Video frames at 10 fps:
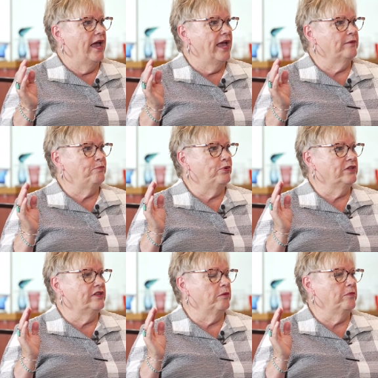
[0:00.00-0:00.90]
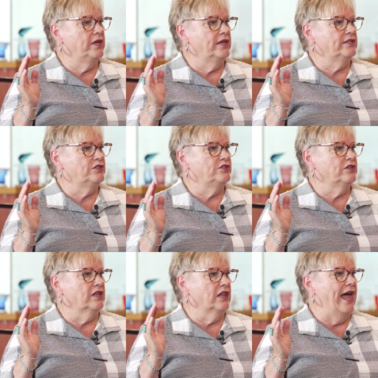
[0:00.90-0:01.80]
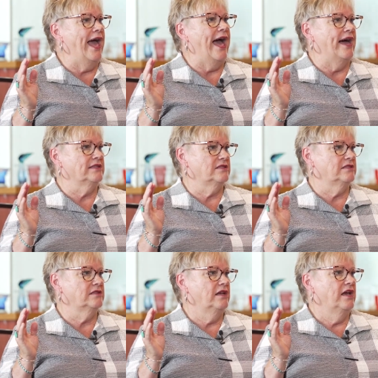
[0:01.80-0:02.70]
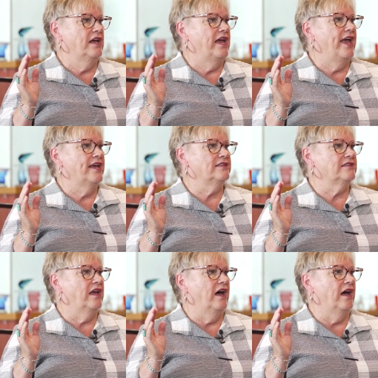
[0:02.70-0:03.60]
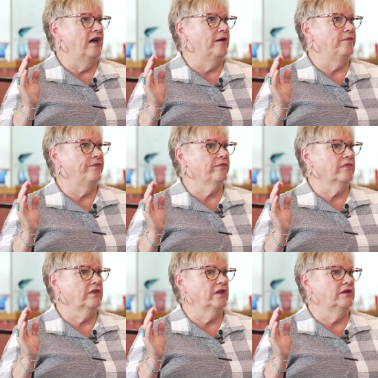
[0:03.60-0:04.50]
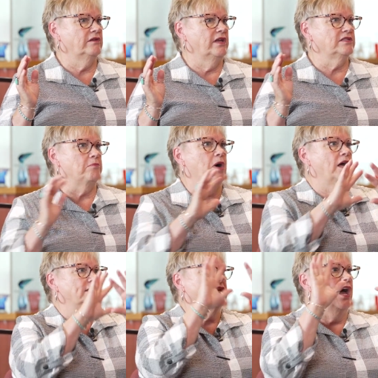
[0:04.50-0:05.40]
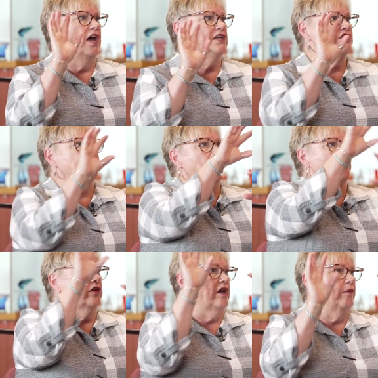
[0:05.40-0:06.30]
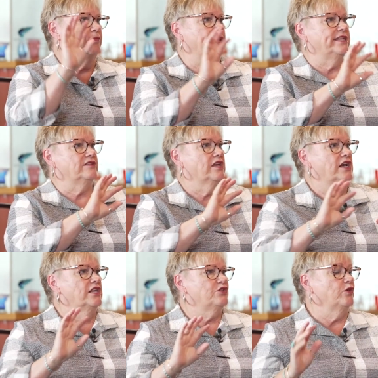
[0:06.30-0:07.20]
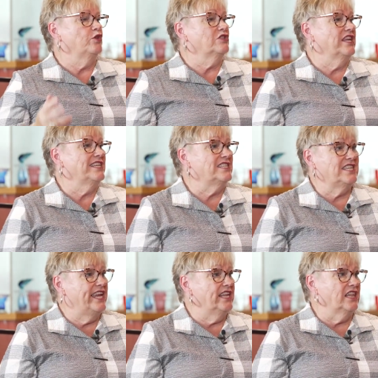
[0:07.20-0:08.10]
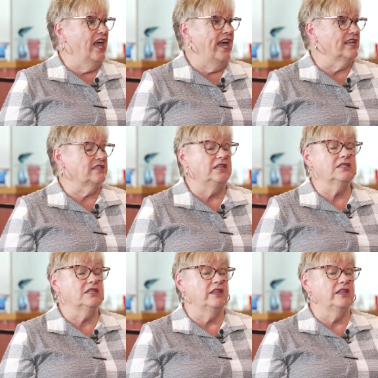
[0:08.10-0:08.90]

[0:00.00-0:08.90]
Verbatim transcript: and put them into glass as um, as a montage of all the cup plates, so it looks like stained glass. It is